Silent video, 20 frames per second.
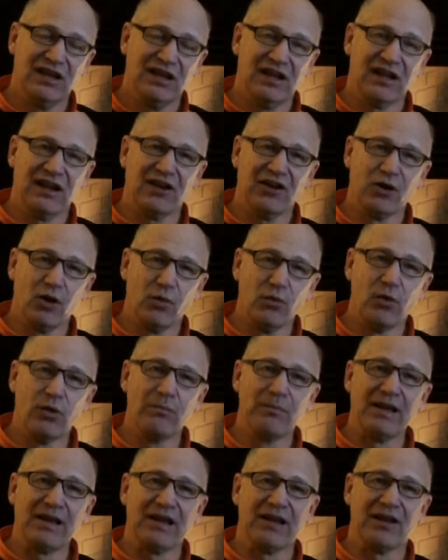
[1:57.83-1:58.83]
and I know
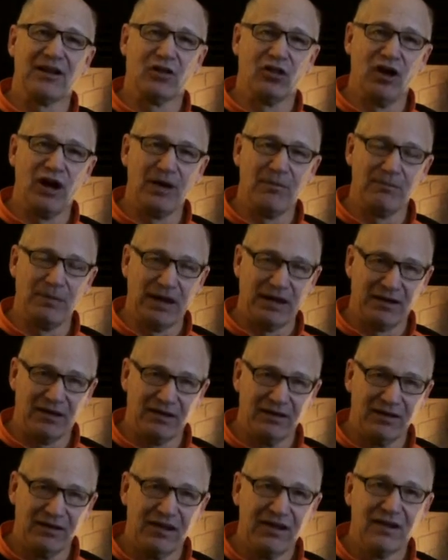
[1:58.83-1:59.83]
we'll make it a lot
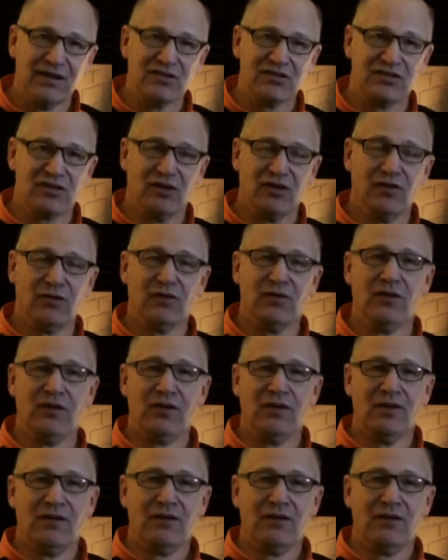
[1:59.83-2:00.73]
better. So